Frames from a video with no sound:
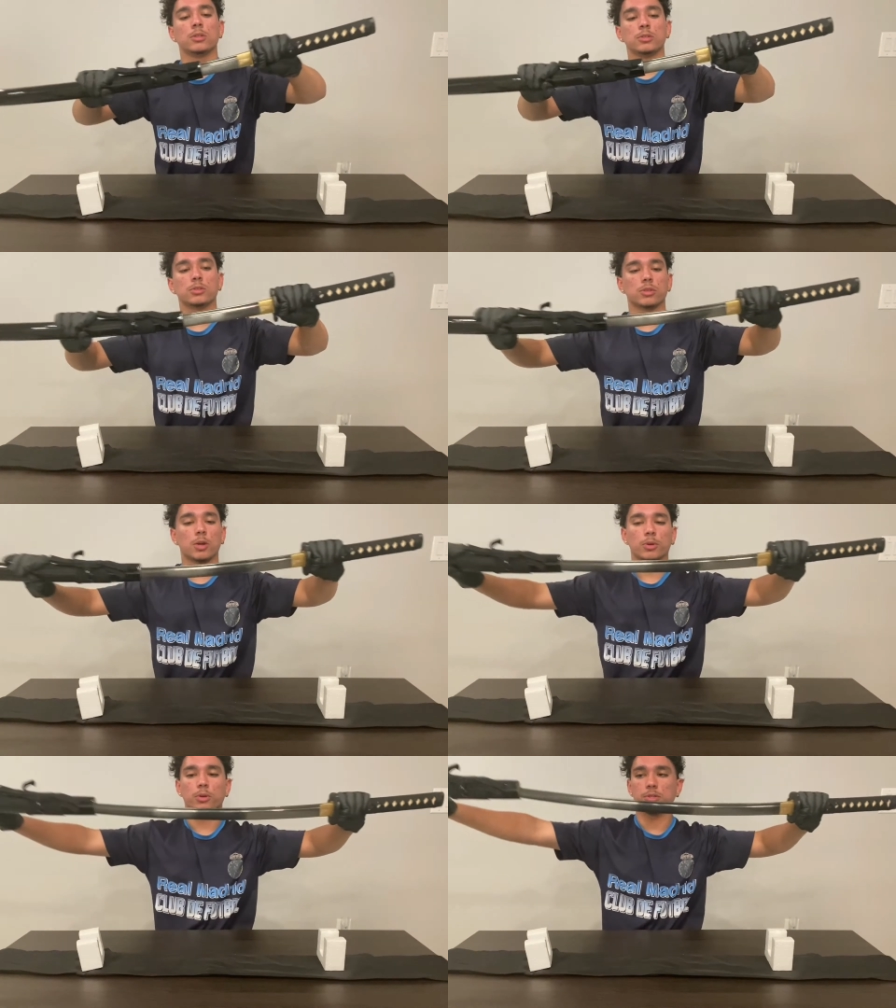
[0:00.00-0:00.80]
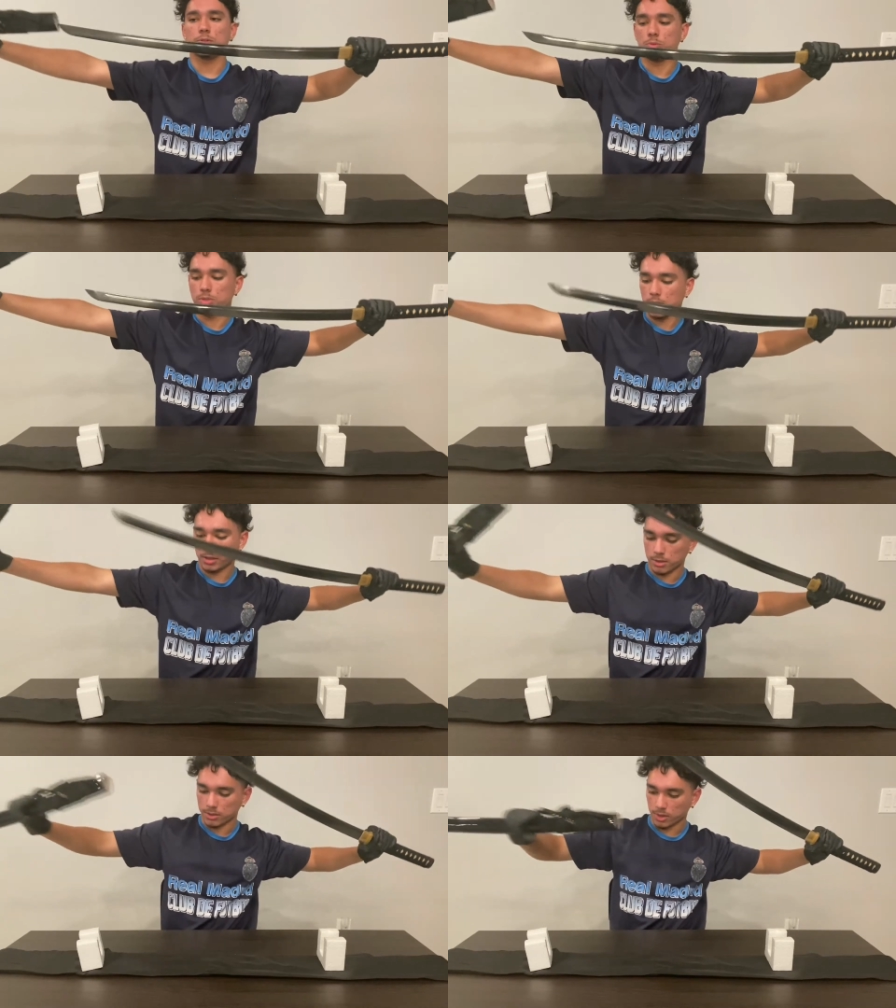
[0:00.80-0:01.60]
So now we're going to take
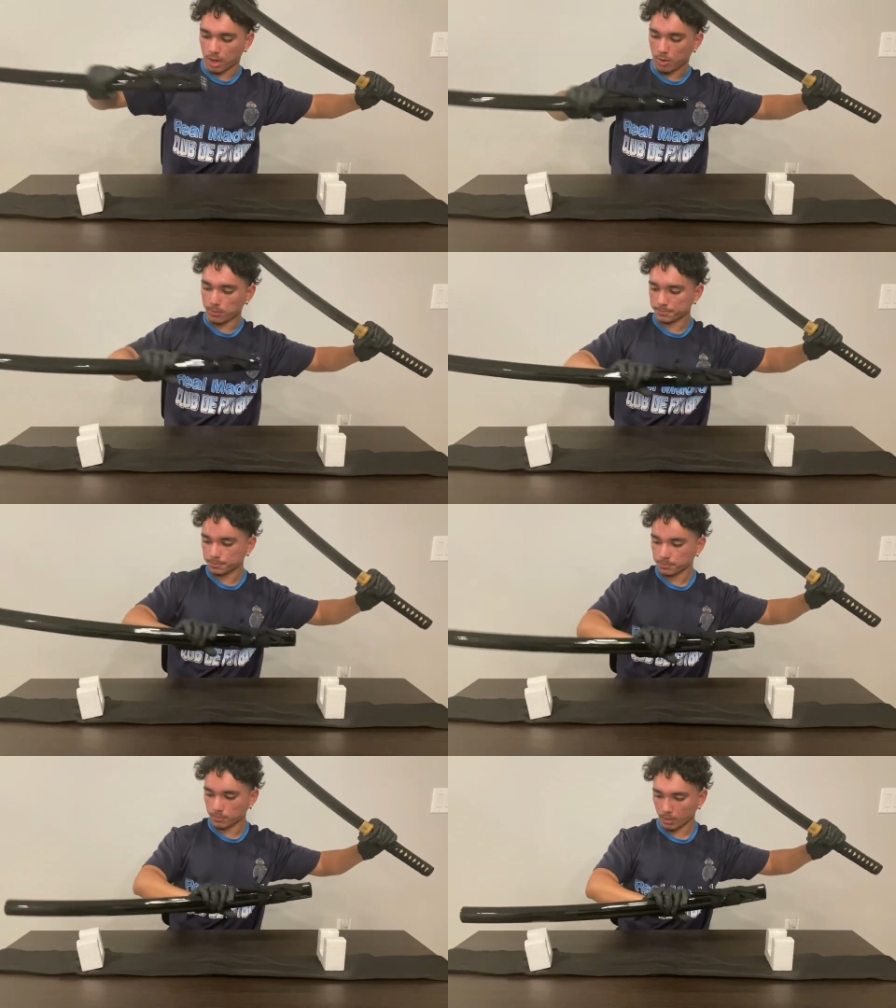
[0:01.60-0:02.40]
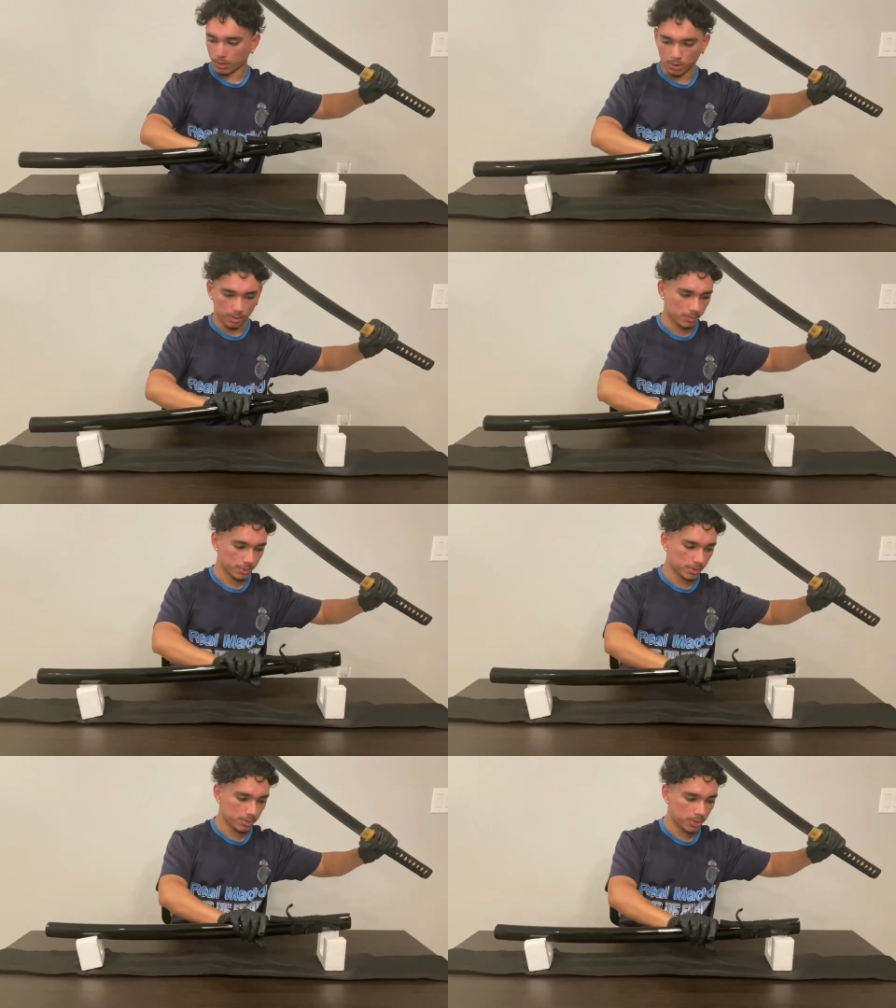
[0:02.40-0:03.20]
this out. Go ahead and put
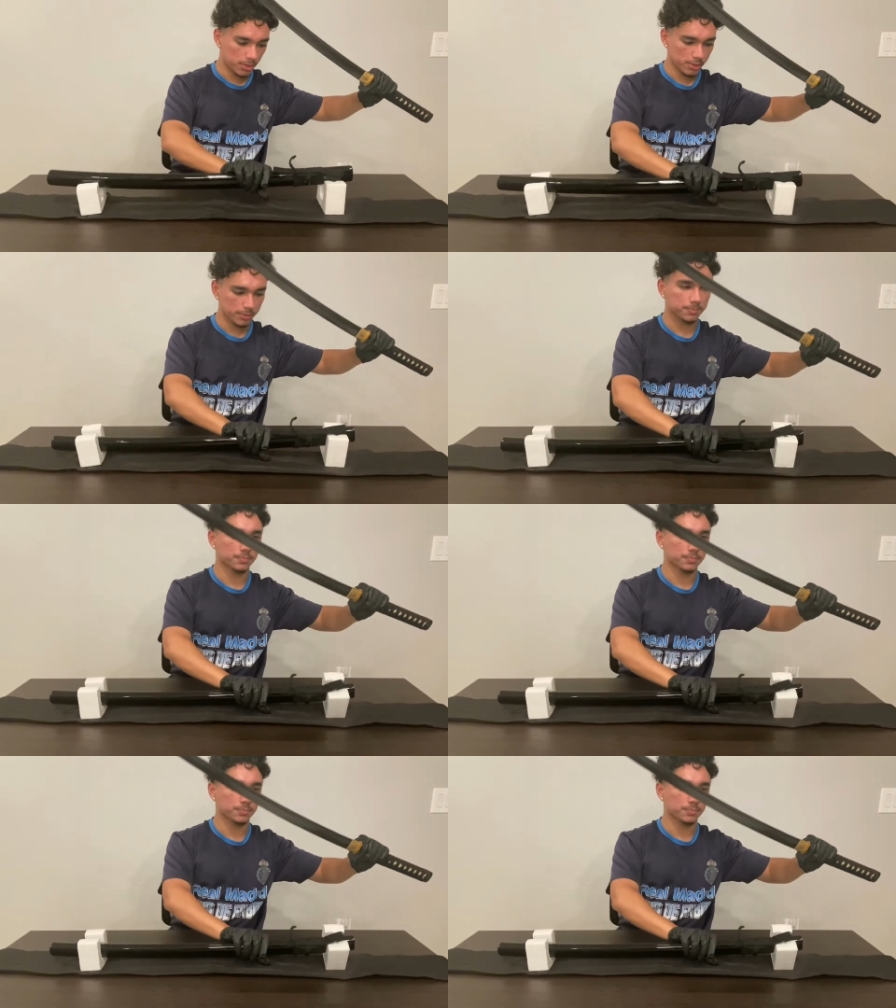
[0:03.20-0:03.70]
this here.